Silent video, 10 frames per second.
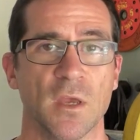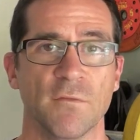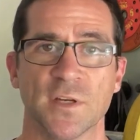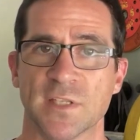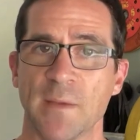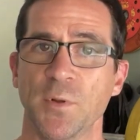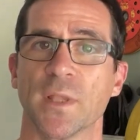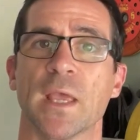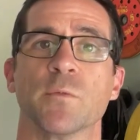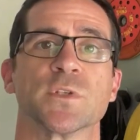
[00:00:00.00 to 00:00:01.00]
For example,
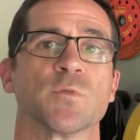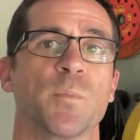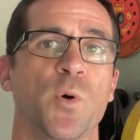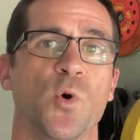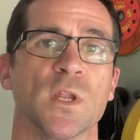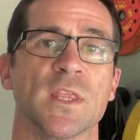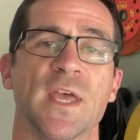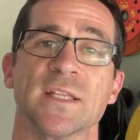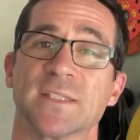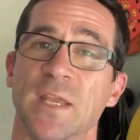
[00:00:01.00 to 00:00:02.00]
it was reported
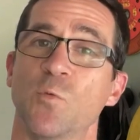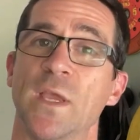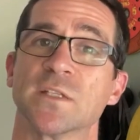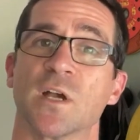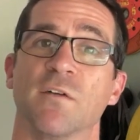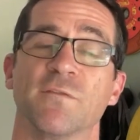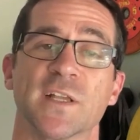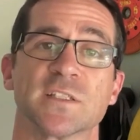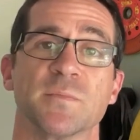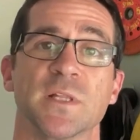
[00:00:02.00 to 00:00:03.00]
that 10 weeks of
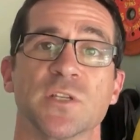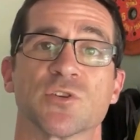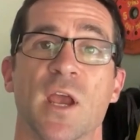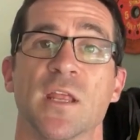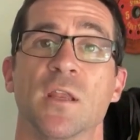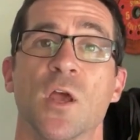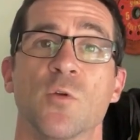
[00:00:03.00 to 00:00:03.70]
flexibility training